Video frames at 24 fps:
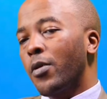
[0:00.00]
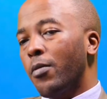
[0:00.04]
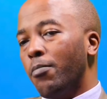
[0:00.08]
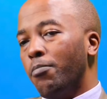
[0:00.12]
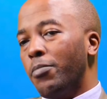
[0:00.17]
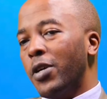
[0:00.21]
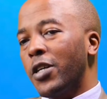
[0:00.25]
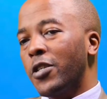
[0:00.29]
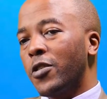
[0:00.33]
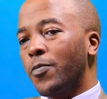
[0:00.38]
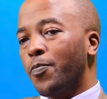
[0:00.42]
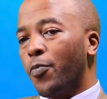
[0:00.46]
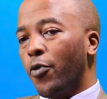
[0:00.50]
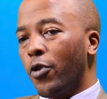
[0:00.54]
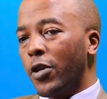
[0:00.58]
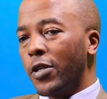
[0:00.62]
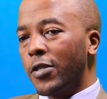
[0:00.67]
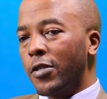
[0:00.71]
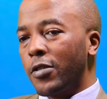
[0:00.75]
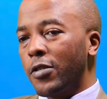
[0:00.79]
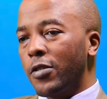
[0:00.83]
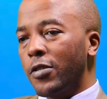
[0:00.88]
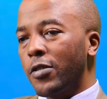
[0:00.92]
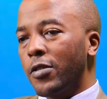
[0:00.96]
best
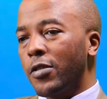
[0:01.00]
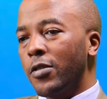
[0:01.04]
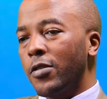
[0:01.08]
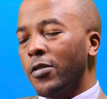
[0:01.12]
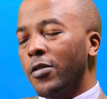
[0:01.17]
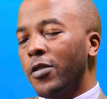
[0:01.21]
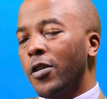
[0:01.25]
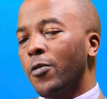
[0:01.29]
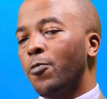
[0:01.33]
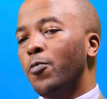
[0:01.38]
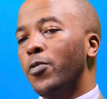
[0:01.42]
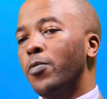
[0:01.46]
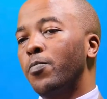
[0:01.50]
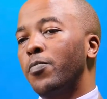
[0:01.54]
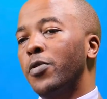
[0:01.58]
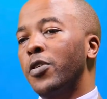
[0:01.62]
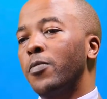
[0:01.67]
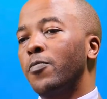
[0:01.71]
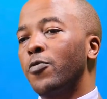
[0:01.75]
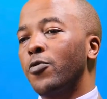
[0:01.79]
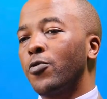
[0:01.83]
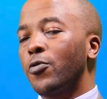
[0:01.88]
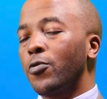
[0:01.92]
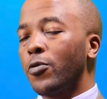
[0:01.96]
policies that will be
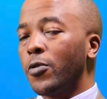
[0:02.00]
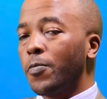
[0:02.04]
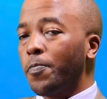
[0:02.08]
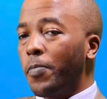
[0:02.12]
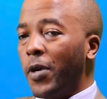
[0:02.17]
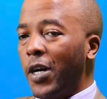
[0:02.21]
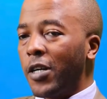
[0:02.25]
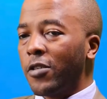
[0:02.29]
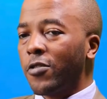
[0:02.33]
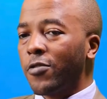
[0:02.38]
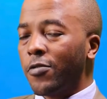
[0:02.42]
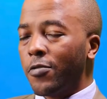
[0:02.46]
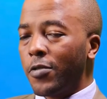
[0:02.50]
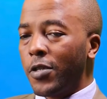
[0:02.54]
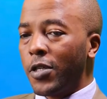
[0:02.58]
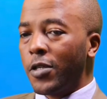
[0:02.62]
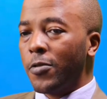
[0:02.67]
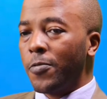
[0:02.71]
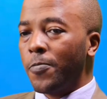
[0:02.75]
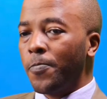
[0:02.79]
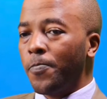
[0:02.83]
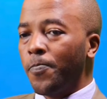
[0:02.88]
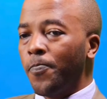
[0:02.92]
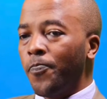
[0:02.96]
able to spur
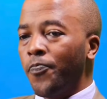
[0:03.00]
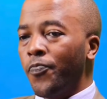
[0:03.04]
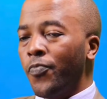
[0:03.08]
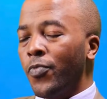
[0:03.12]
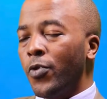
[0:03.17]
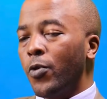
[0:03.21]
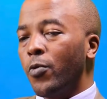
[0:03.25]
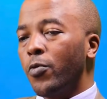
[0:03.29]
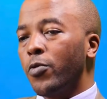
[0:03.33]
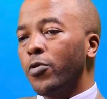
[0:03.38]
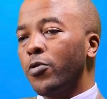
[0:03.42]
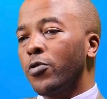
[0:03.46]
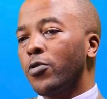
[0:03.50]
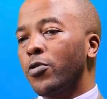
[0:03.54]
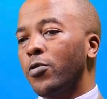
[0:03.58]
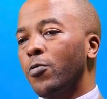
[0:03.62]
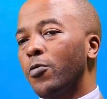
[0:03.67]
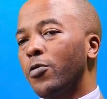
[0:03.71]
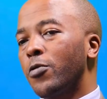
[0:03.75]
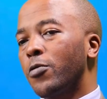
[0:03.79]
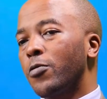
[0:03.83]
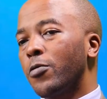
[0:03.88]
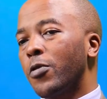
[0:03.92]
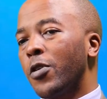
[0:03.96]
trade. We also
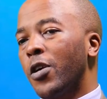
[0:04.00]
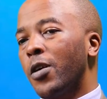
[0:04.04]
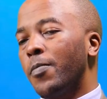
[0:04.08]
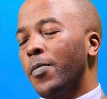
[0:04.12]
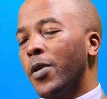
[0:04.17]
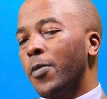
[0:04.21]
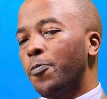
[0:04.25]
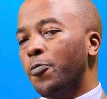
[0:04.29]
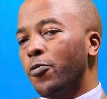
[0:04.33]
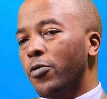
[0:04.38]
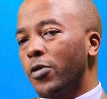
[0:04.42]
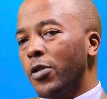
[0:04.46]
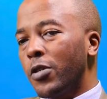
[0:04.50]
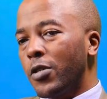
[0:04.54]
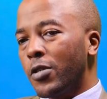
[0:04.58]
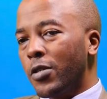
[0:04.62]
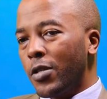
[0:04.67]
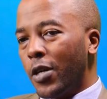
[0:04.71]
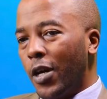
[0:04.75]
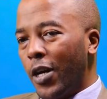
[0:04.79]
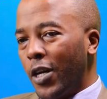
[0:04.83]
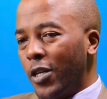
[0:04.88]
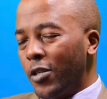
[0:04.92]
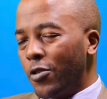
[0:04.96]
want to come up with
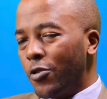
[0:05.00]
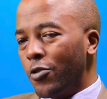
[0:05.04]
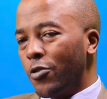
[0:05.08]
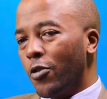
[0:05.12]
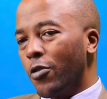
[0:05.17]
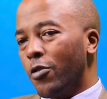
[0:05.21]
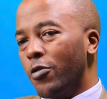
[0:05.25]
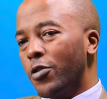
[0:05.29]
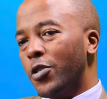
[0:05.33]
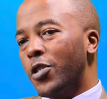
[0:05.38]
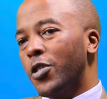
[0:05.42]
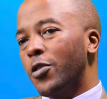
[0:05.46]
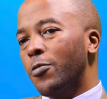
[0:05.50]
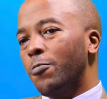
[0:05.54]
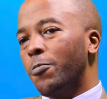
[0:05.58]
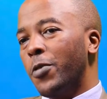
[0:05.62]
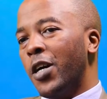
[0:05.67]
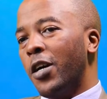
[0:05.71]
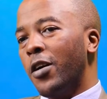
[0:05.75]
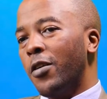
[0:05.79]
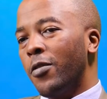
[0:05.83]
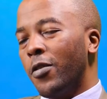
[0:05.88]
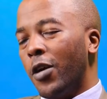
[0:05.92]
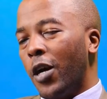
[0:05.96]
this ideology
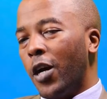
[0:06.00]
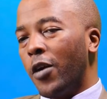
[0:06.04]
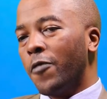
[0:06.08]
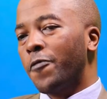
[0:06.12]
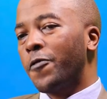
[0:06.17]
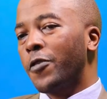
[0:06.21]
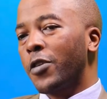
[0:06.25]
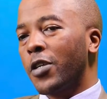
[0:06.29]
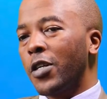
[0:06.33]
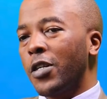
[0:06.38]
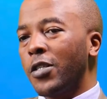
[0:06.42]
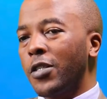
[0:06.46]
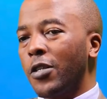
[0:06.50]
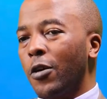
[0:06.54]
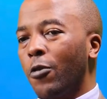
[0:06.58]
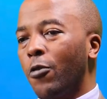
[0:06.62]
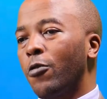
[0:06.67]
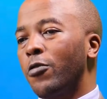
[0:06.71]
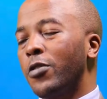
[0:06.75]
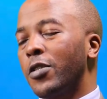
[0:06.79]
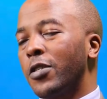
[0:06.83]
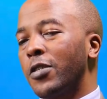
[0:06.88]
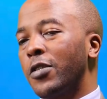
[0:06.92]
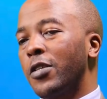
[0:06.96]
where Africa as a
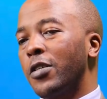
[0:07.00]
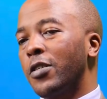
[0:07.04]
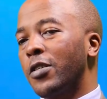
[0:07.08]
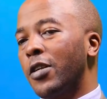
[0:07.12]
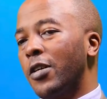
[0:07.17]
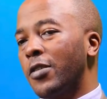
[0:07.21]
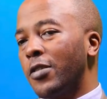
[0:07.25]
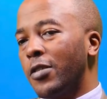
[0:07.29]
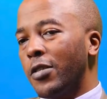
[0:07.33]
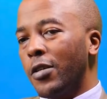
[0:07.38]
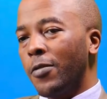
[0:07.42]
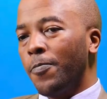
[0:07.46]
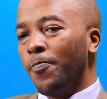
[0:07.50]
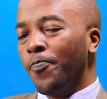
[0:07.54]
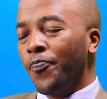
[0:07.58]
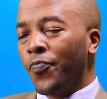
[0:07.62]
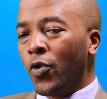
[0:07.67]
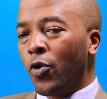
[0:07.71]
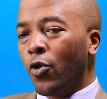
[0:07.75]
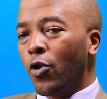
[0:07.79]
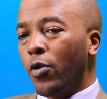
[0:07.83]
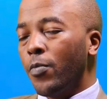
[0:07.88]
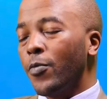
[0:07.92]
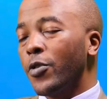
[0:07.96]
continent has a
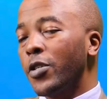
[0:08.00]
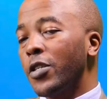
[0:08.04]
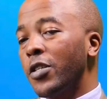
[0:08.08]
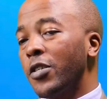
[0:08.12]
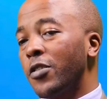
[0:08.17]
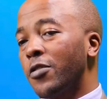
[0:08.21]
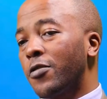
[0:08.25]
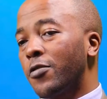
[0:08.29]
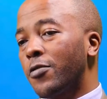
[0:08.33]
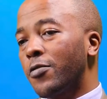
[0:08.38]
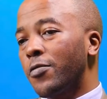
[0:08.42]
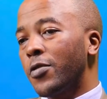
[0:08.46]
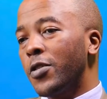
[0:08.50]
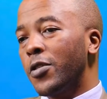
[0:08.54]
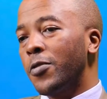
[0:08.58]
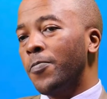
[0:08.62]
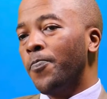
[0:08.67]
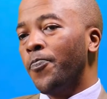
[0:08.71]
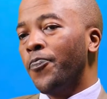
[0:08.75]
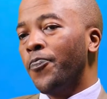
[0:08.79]
common history,